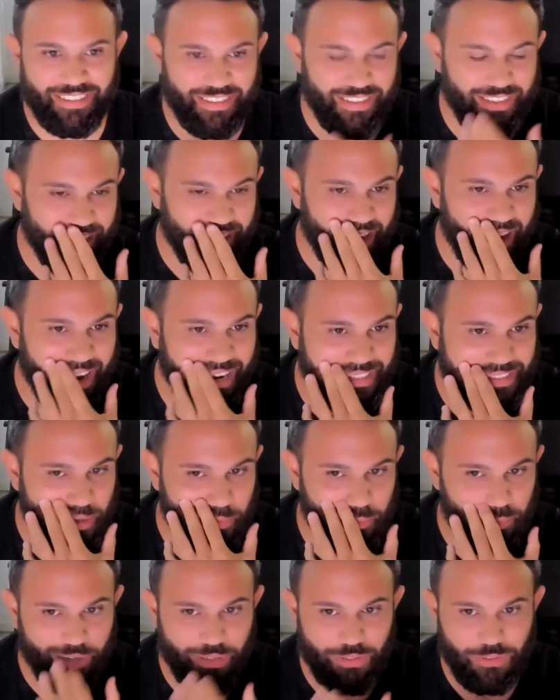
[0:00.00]
the high
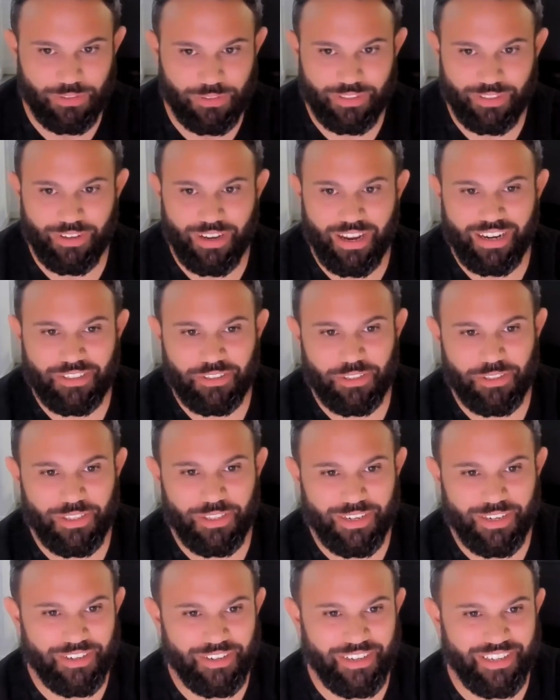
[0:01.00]
temperatures, 100
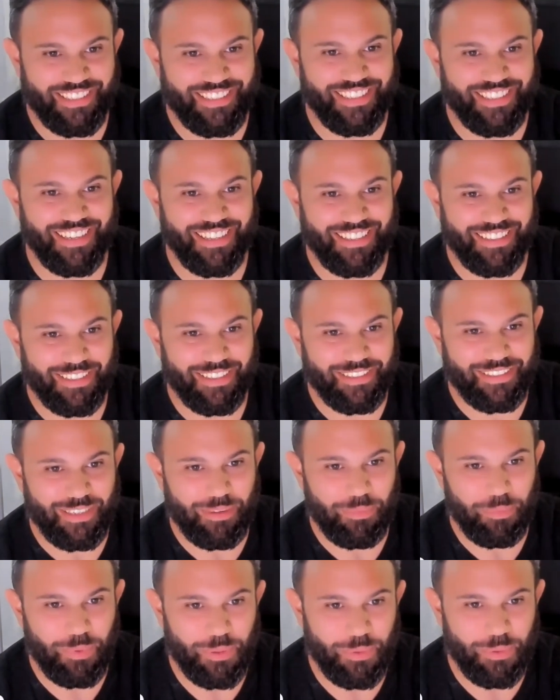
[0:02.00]
degrees at the
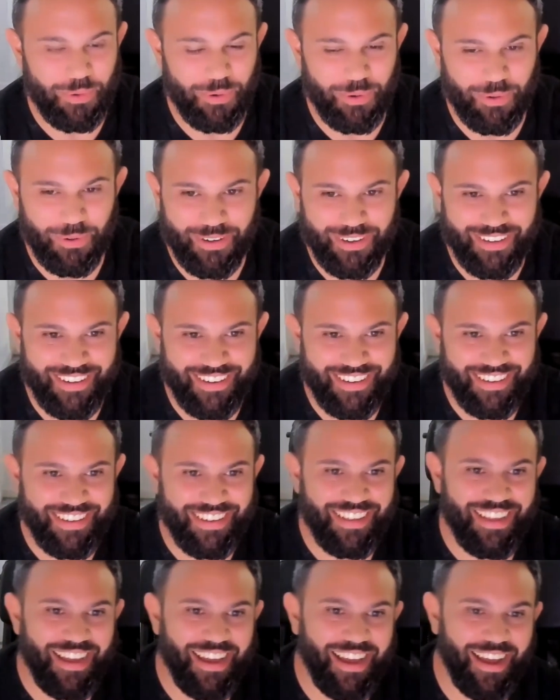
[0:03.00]
CPU core.
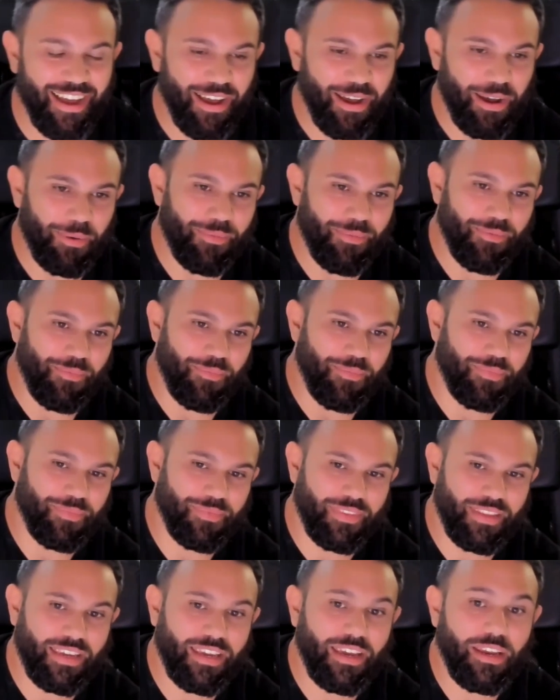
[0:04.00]

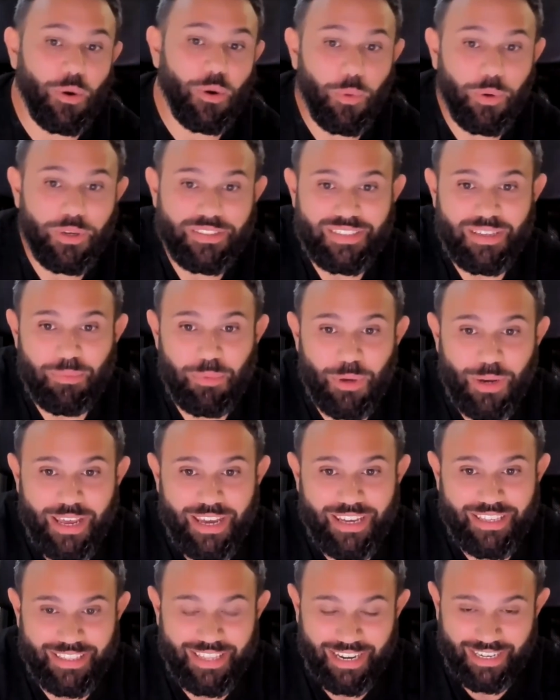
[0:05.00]
Can always
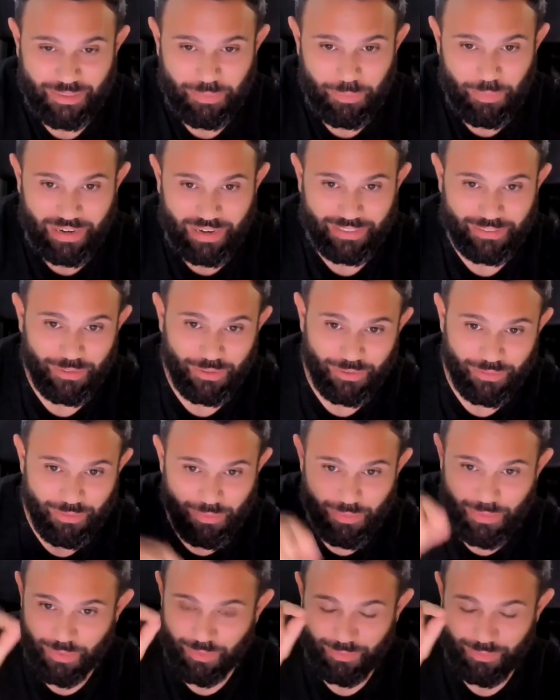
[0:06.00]
simulate that by not
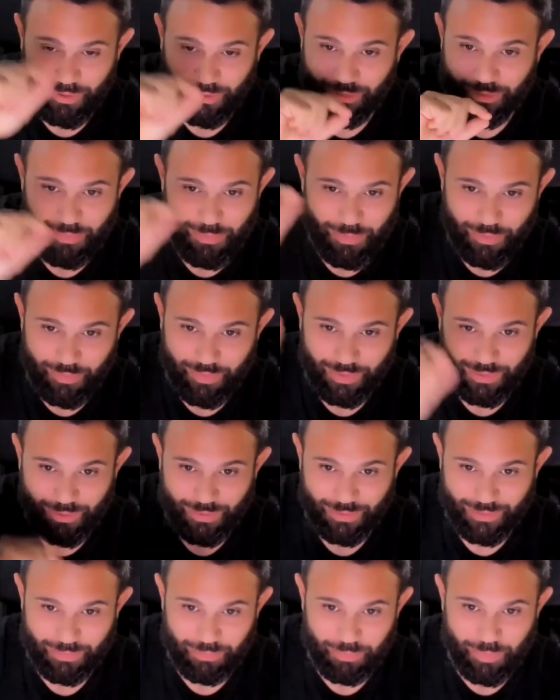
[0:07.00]
removing
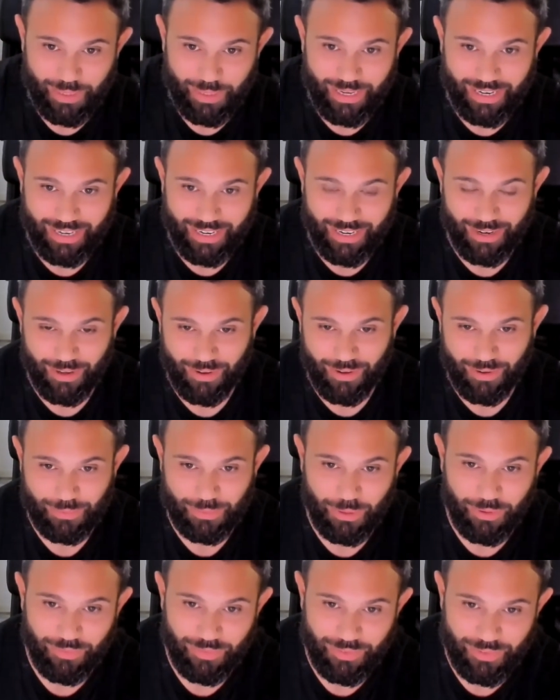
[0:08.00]
the peel
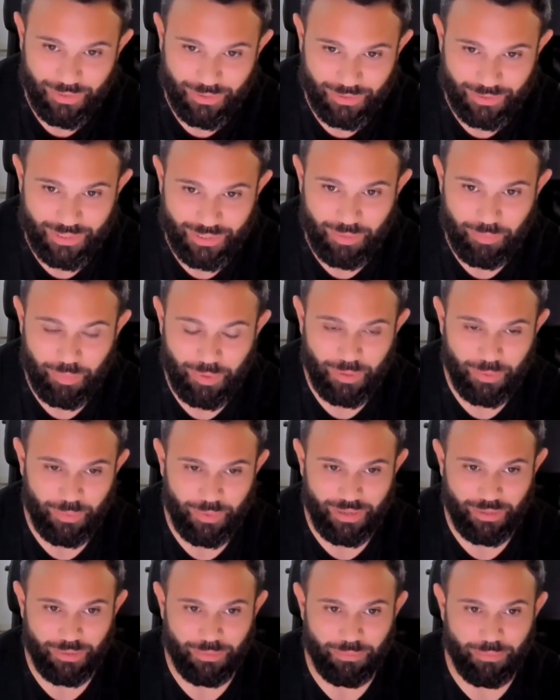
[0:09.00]
out of your CPU
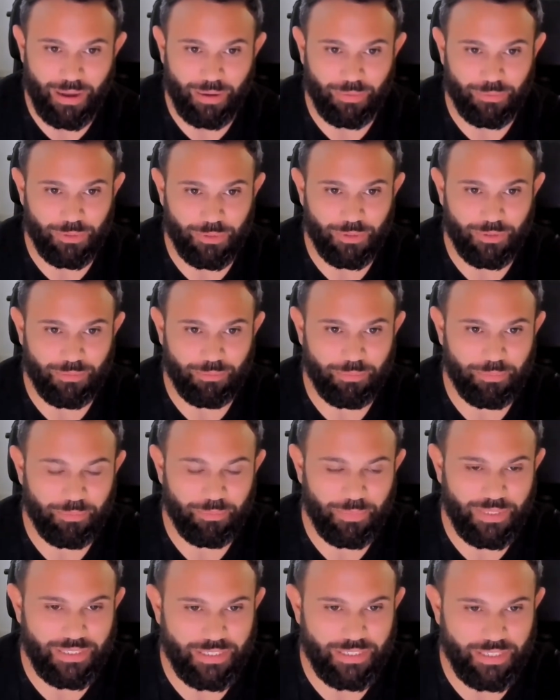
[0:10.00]
when you mount your
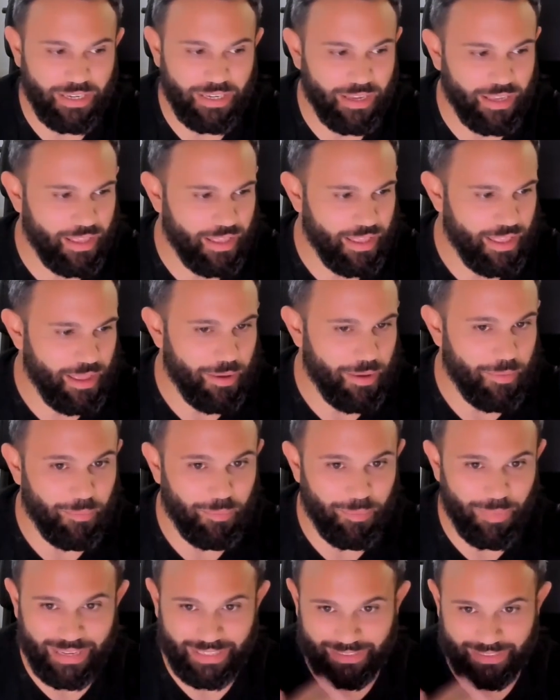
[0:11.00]
PC,
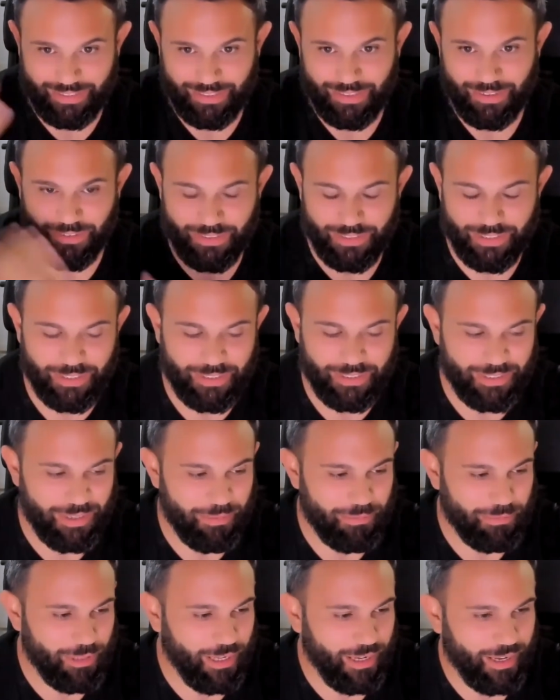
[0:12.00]
but it's not the
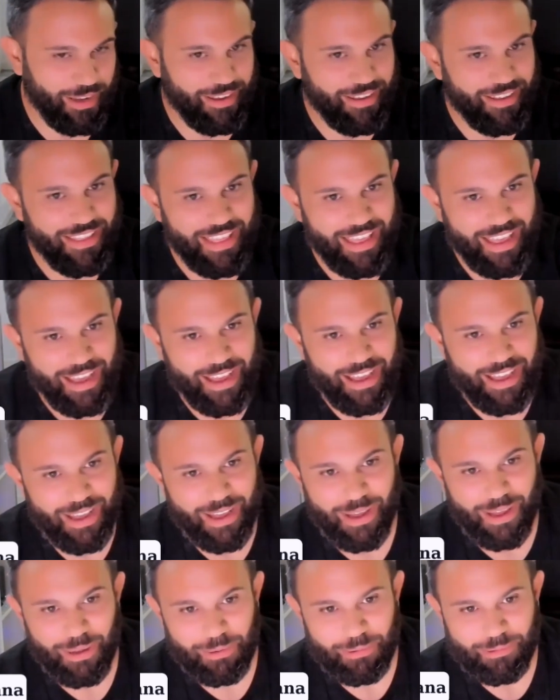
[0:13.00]
same
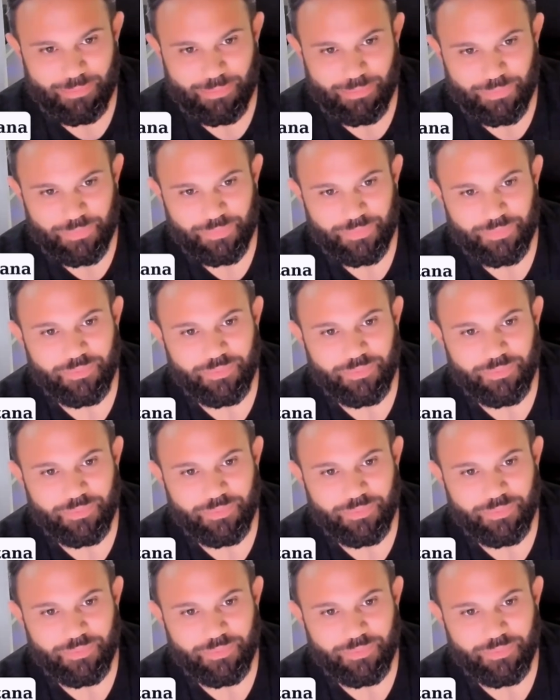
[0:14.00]
thing.